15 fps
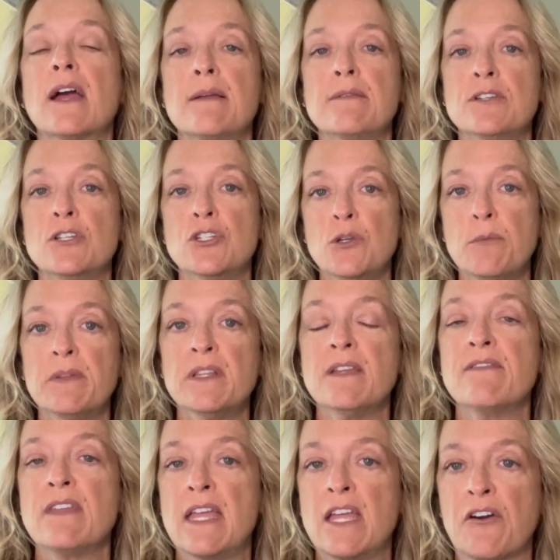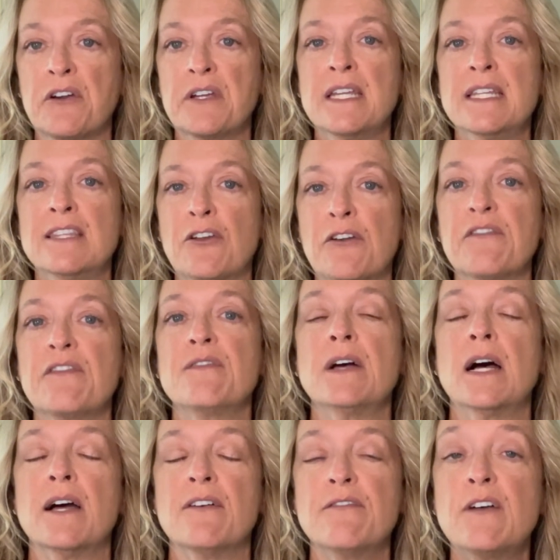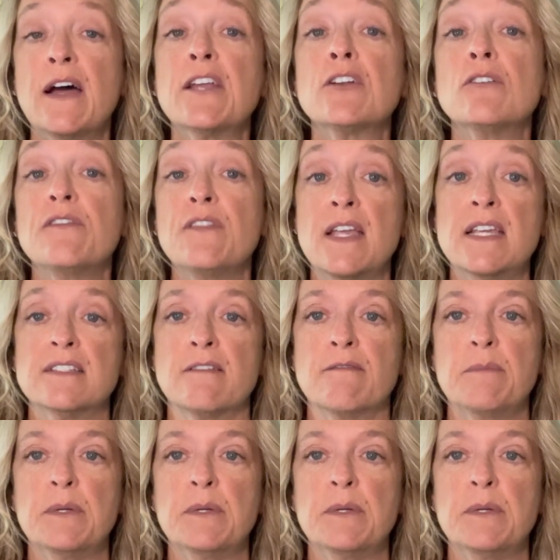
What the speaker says: I do believe they are in their final phase of